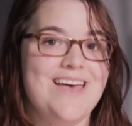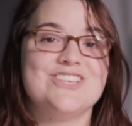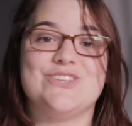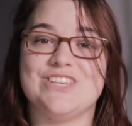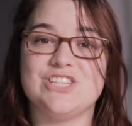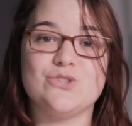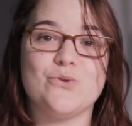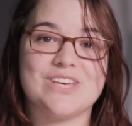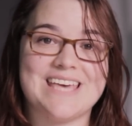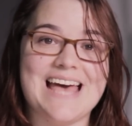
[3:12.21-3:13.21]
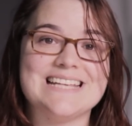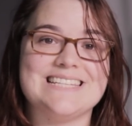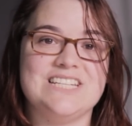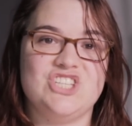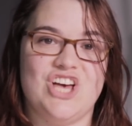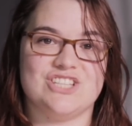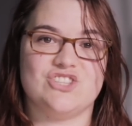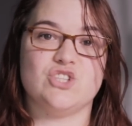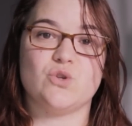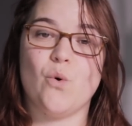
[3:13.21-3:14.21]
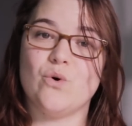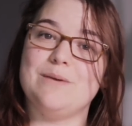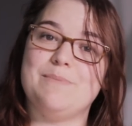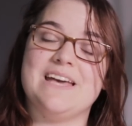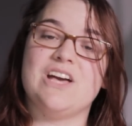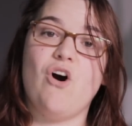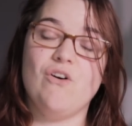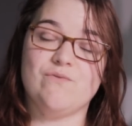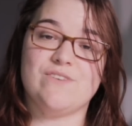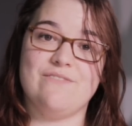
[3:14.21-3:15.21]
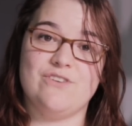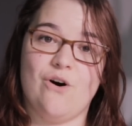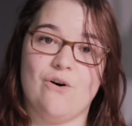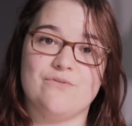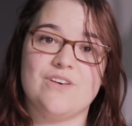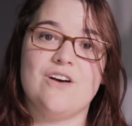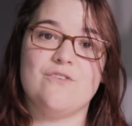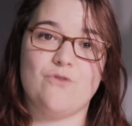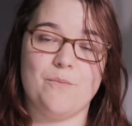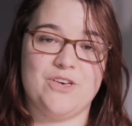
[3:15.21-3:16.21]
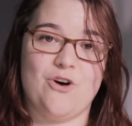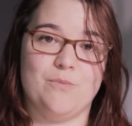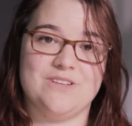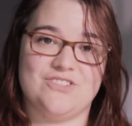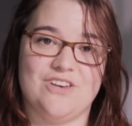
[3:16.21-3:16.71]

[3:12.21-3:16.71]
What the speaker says: So this is all the gas and dust that's already being given off from the comet's